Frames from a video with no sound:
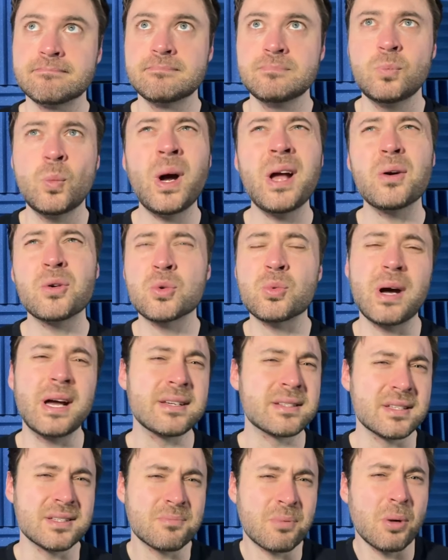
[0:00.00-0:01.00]
Wild
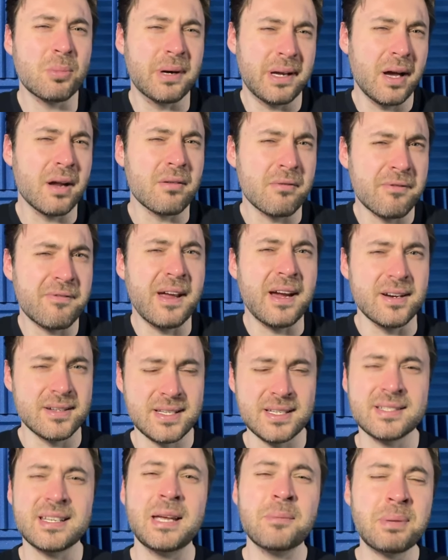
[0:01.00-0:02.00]
West is probably unfair to
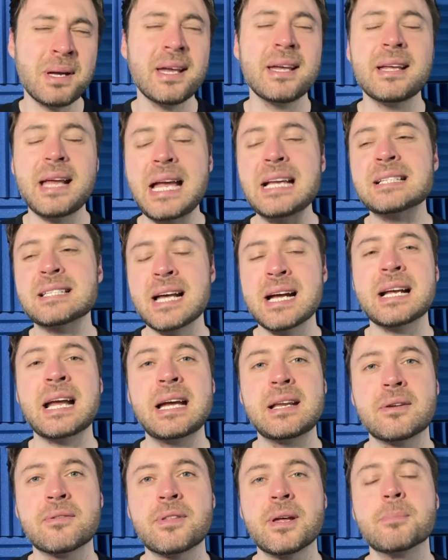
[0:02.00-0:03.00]
say, but it's that
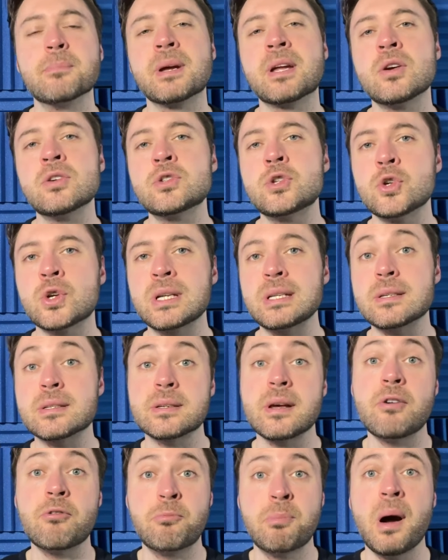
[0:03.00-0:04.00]
kind of thing. Because you can
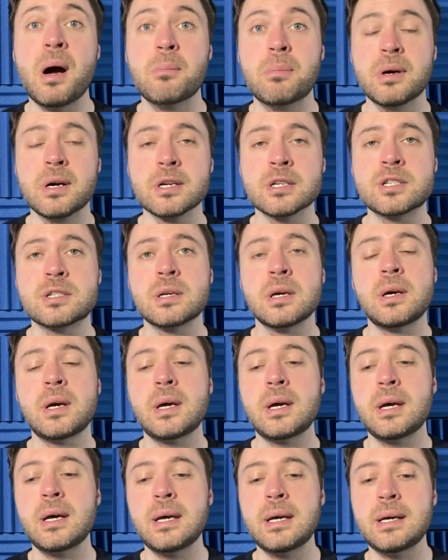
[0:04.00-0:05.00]
self-publish,
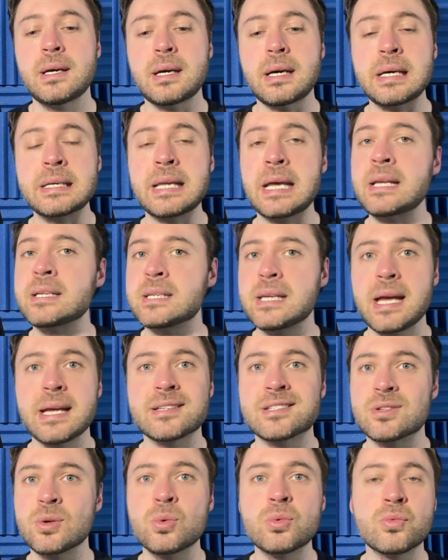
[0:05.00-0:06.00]
and
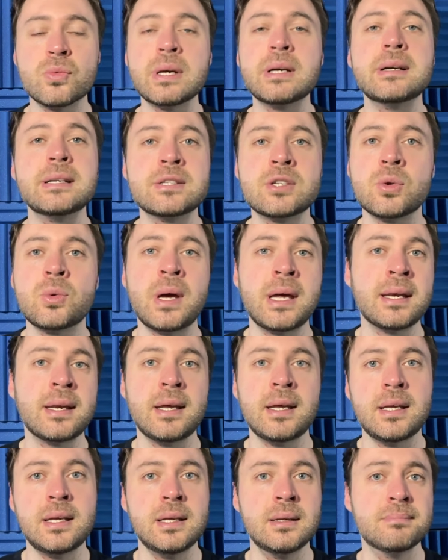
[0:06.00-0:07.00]
ACX don't really do
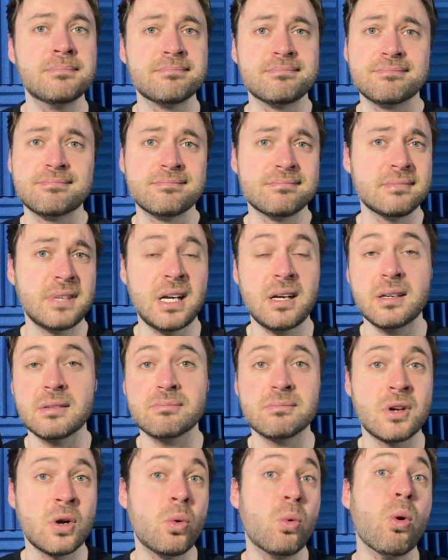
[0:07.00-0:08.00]
any
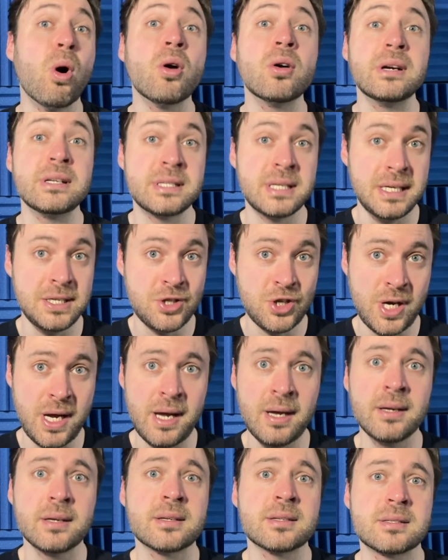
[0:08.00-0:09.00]
quality
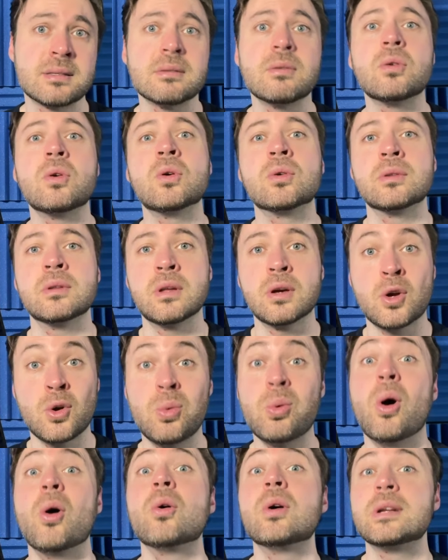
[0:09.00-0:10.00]
checks on the
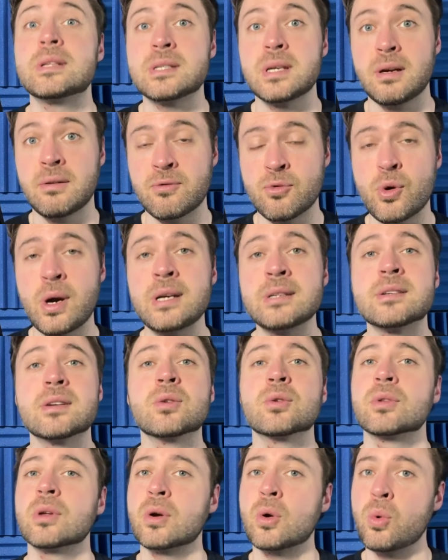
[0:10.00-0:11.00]
quality of writing
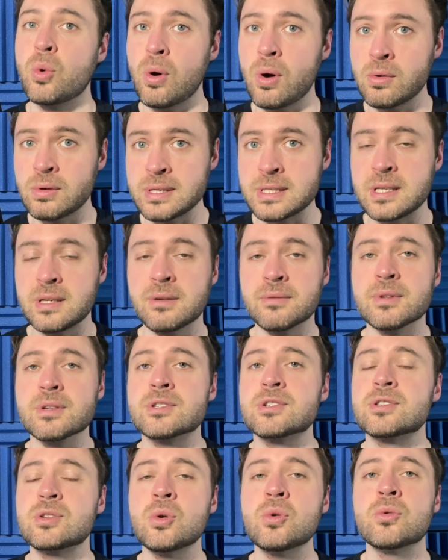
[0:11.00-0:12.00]
or the quality of the
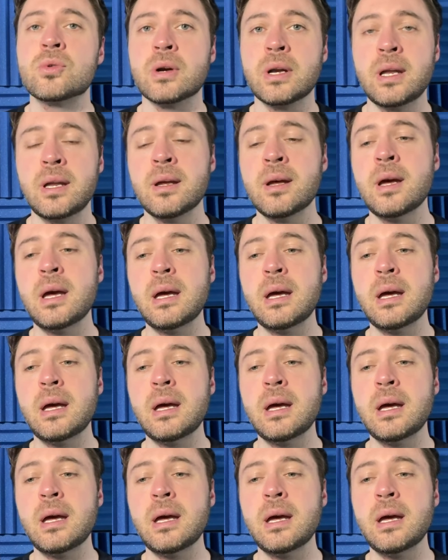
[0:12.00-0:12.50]
story,